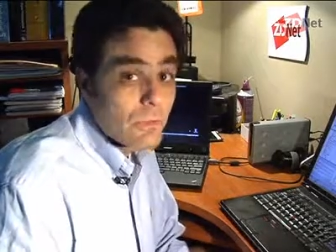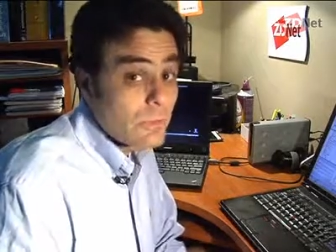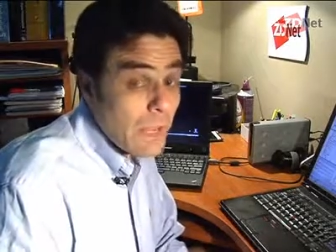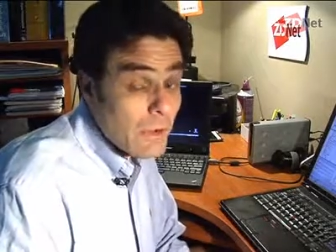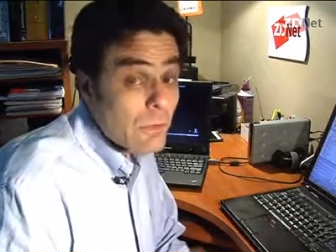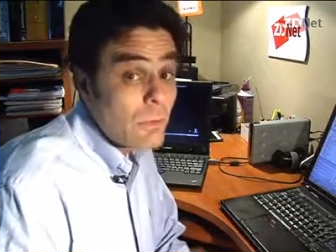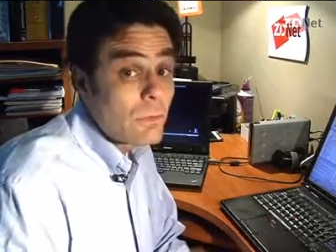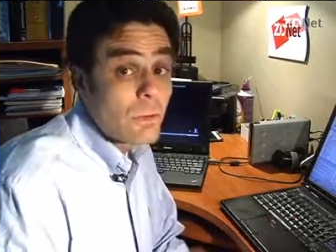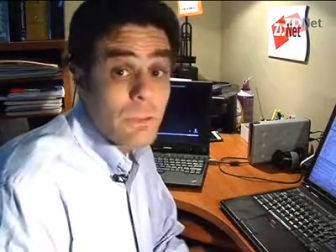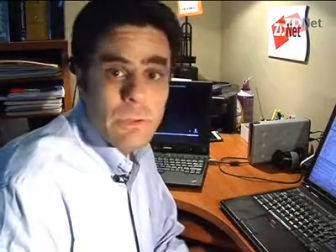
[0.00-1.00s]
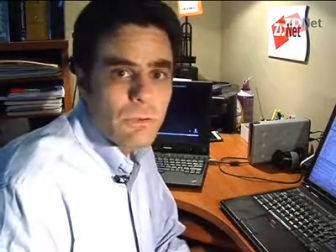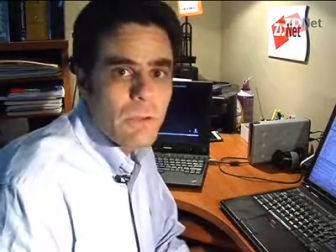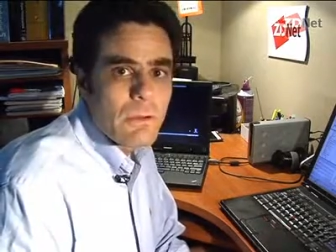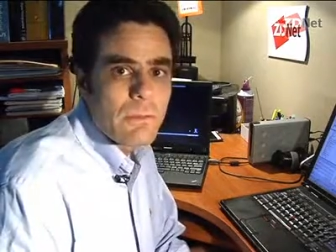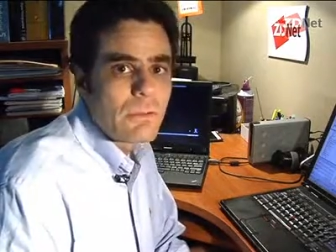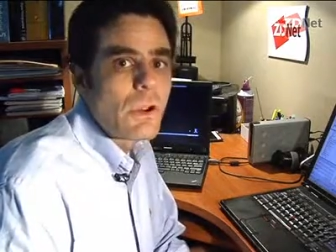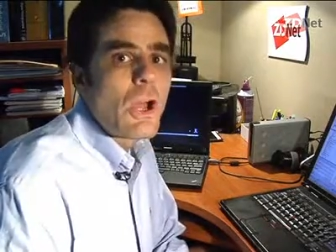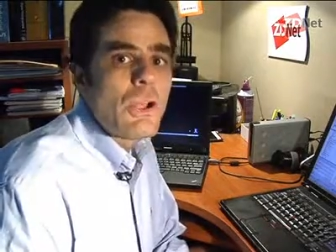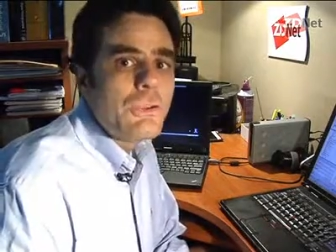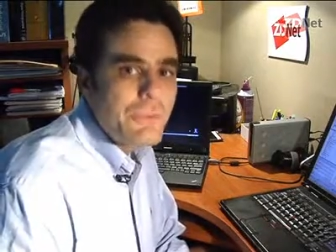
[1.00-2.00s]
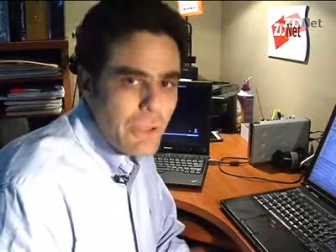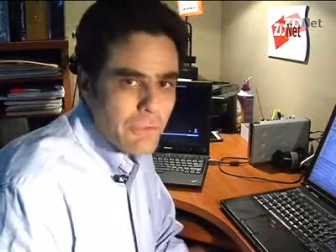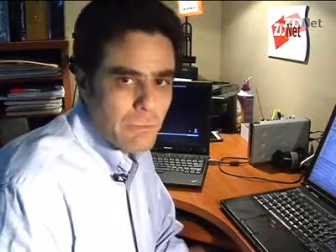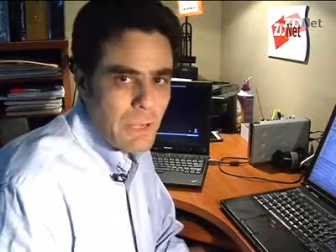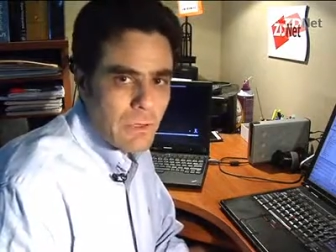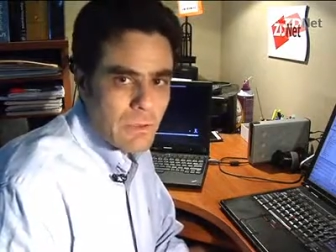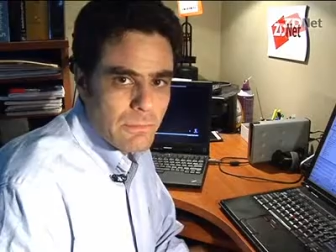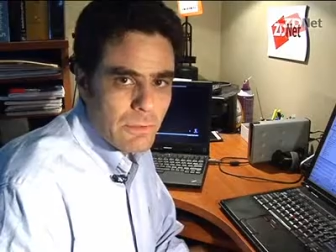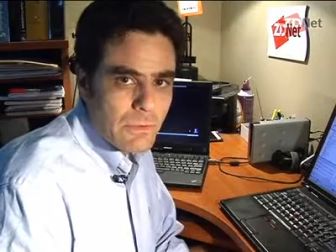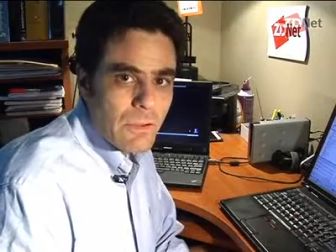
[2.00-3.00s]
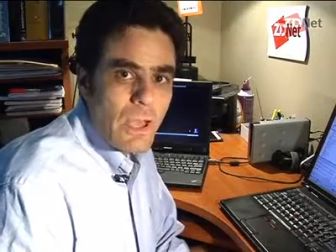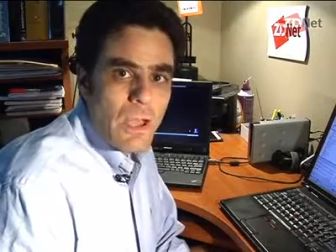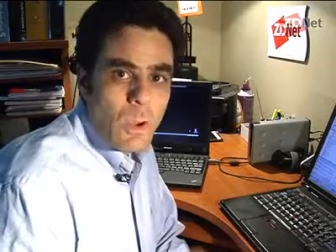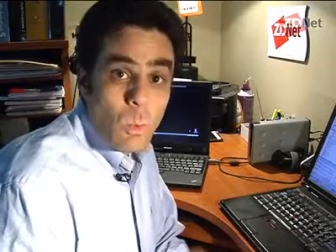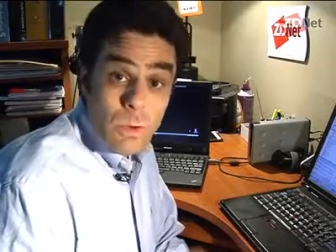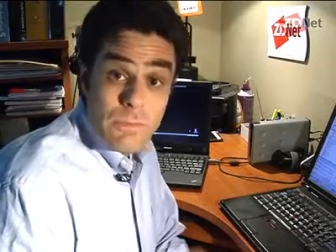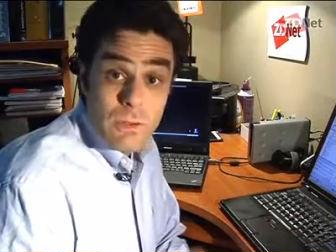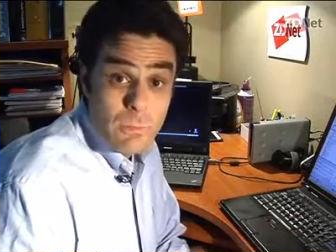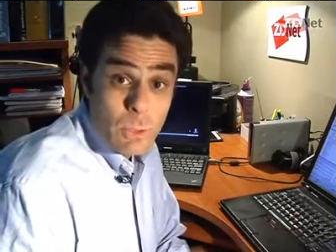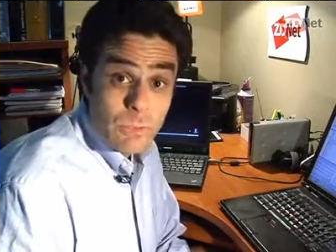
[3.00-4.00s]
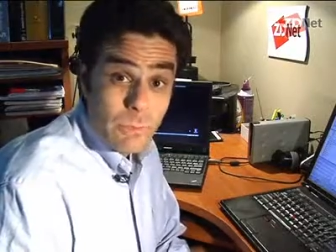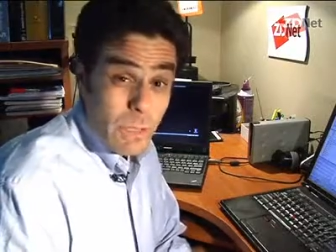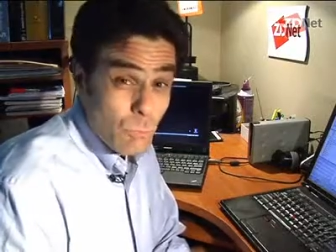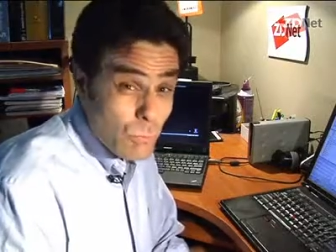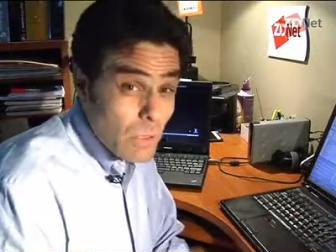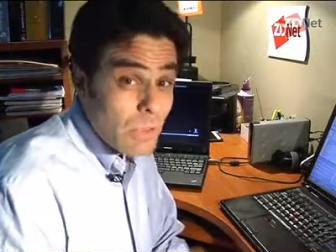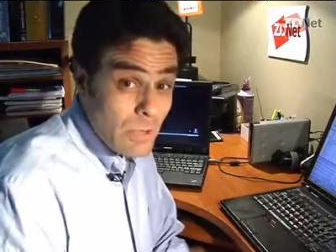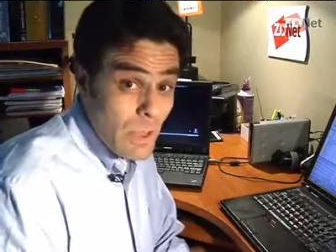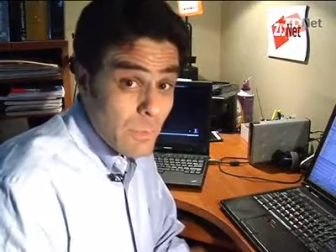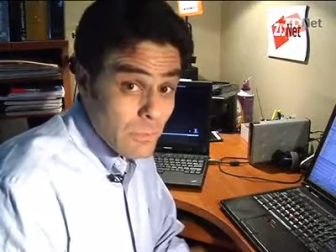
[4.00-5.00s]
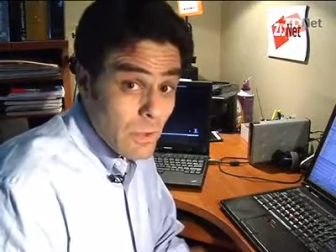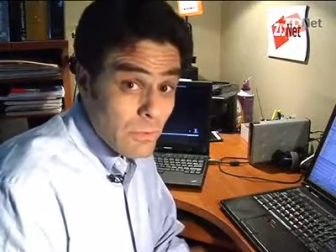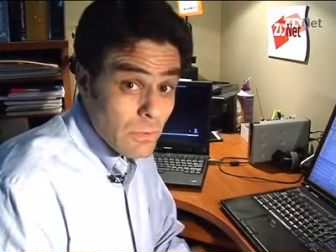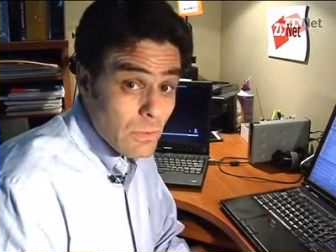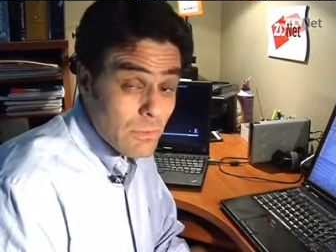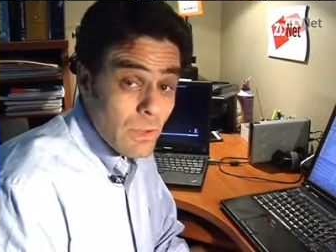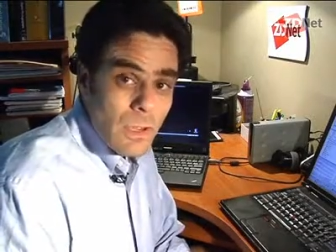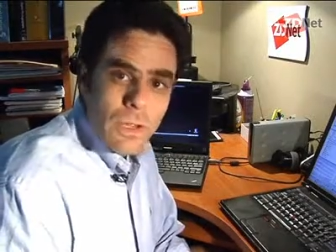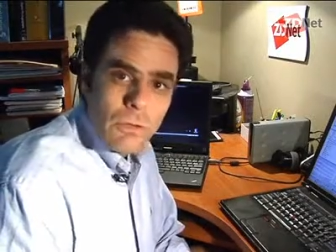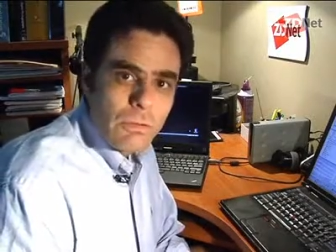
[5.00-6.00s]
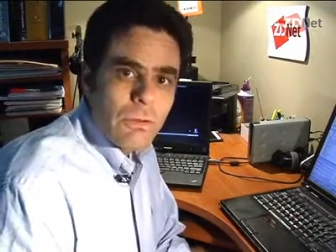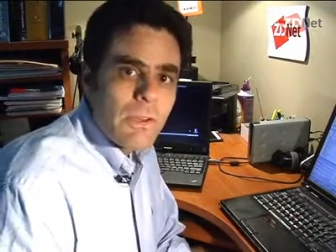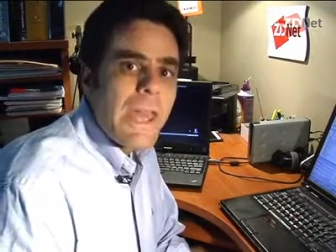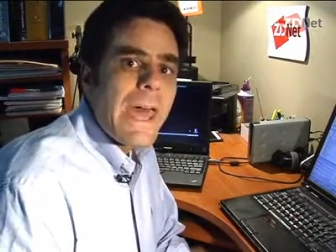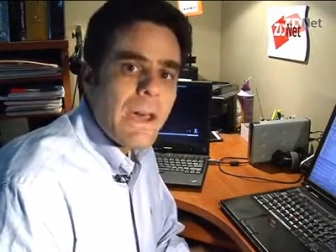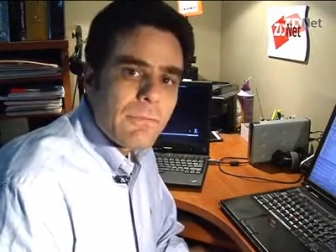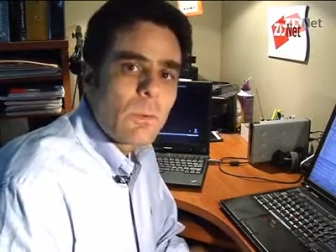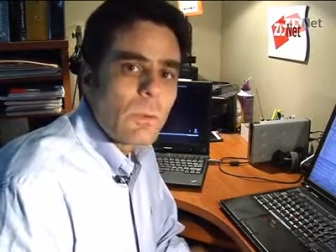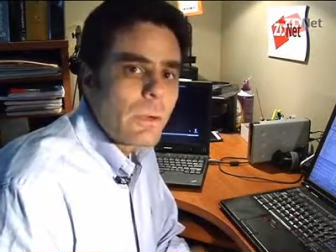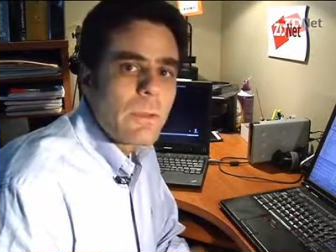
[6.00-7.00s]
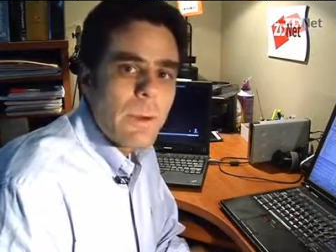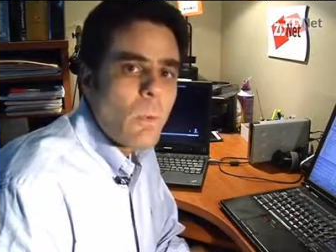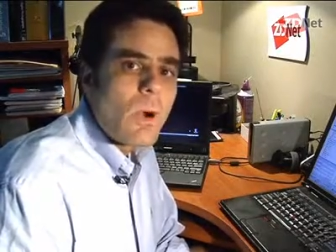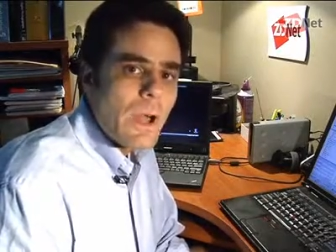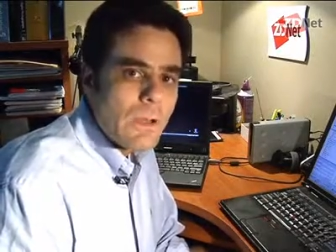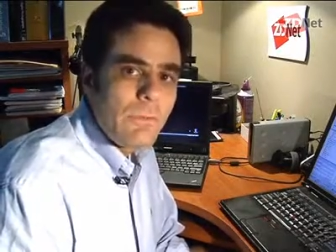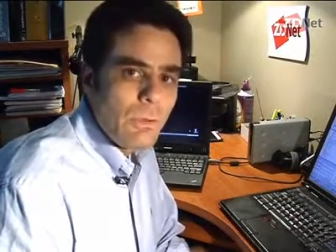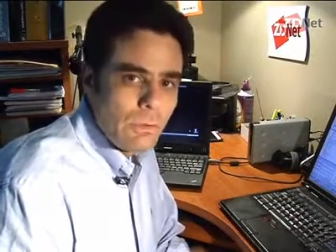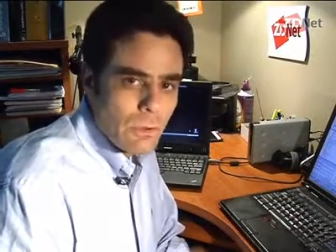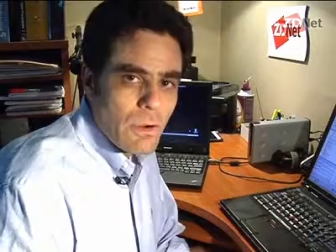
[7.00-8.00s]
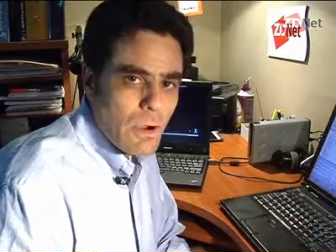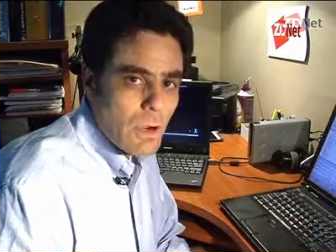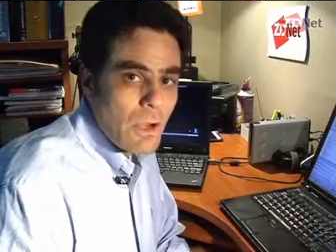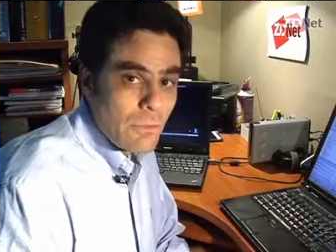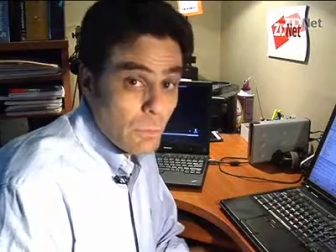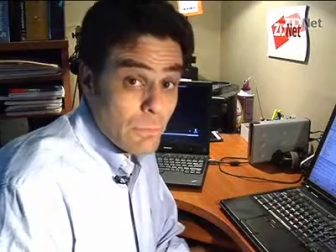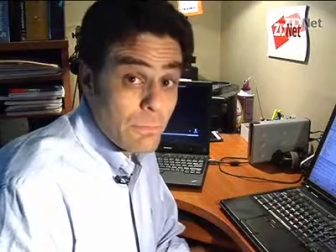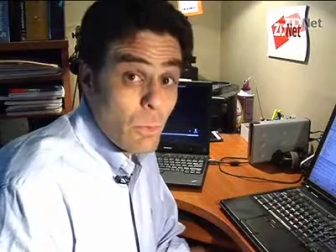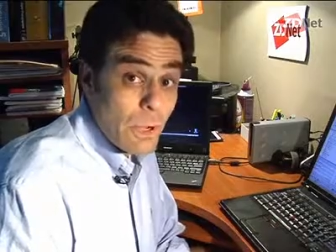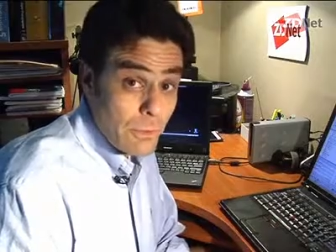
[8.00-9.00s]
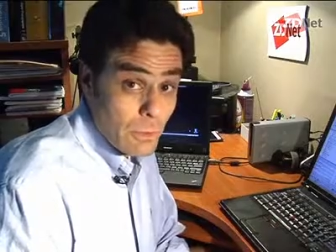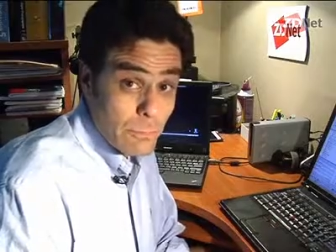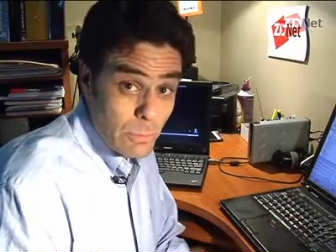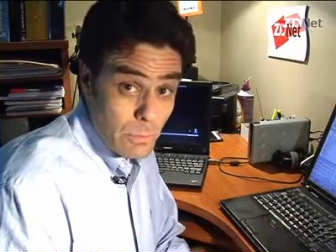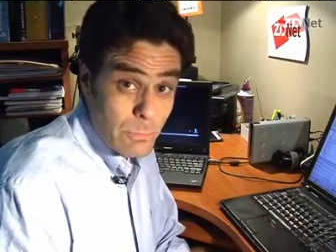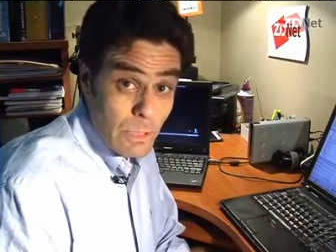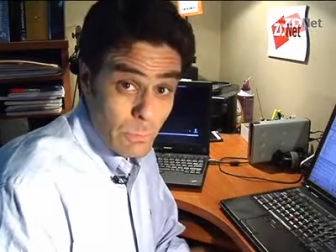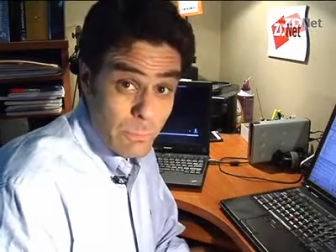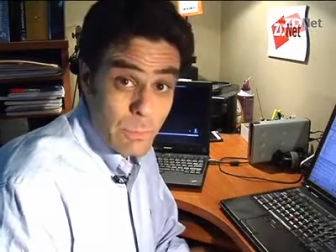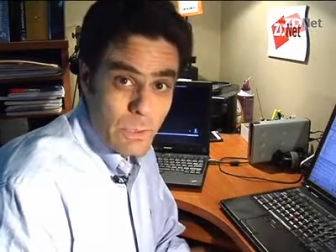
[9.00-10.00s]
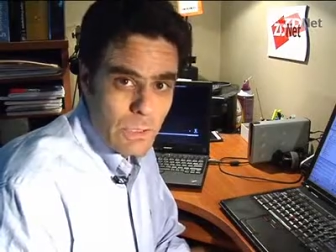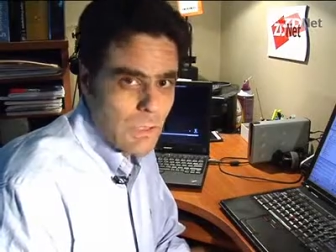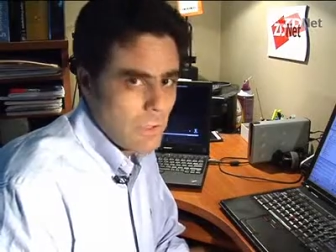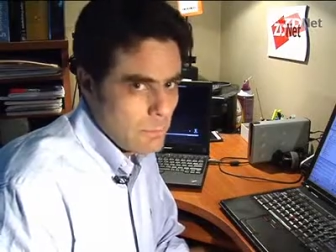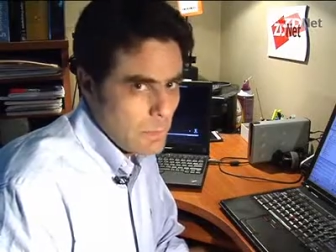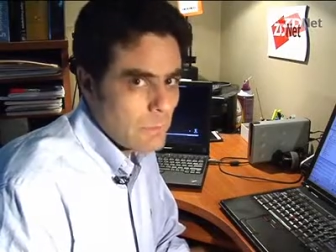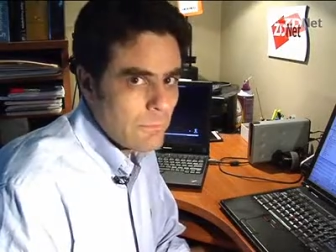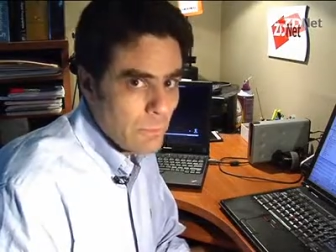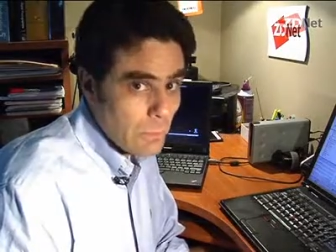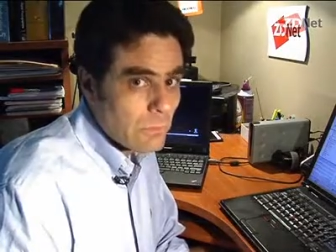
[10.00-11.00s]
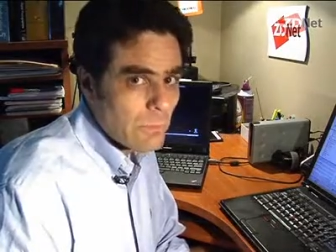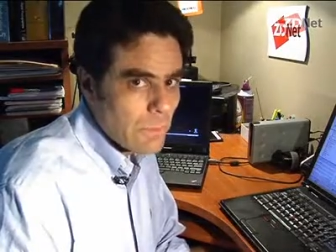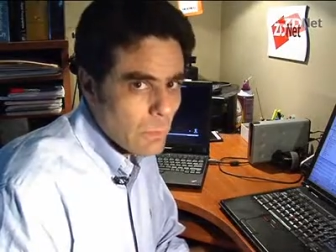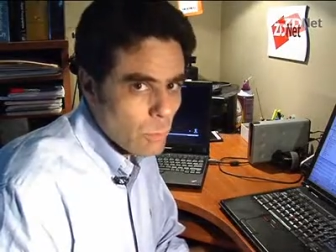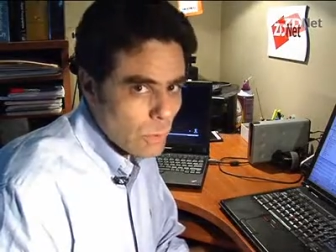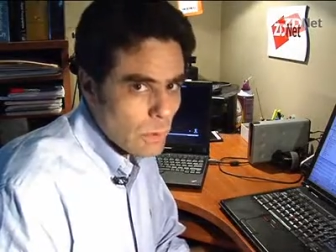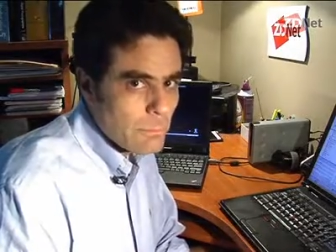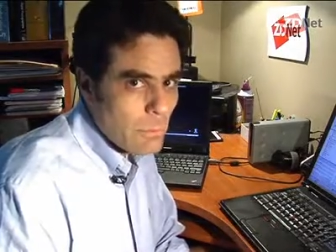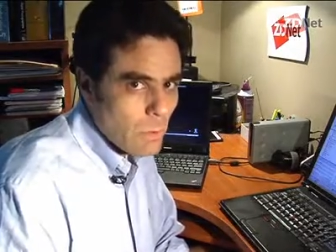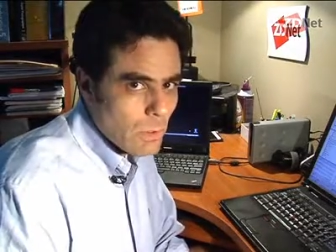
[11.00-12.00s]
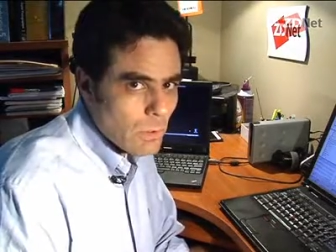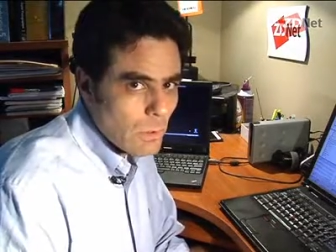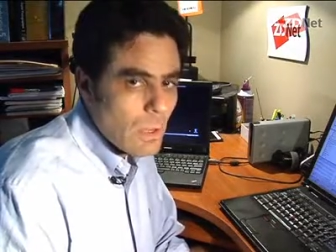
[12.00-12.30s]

Standard user, administrative user, doesn't make a difference. What if you're in the middle of something really time sensitive? You shouldn't have to worry about what kind of user you are to avoid your computer being rebooted in the middle of doing something really important.